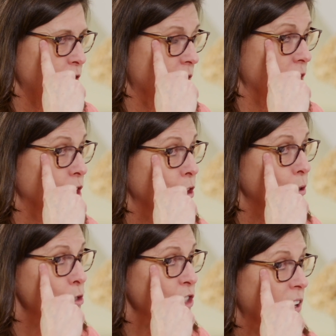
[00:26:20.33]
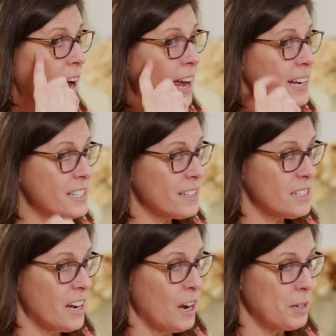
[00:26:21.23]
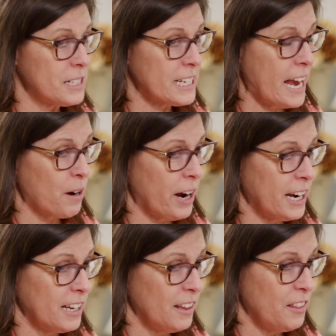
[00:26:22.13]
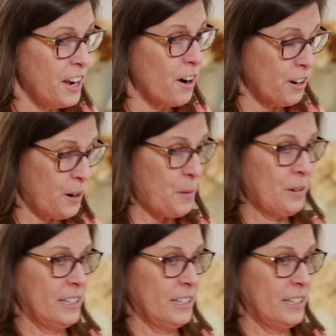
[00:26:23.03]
you're going to close your eyes this time and skywrite it in the air. Go.